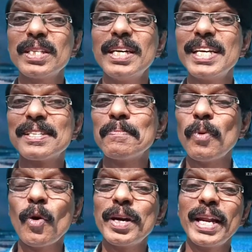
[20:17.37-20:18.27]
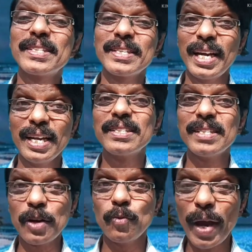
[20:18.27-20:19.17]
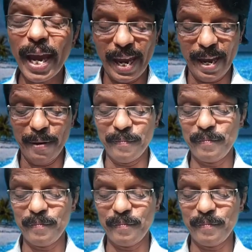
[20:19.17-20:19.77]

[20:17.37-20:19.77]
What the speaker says: disappointed in that way.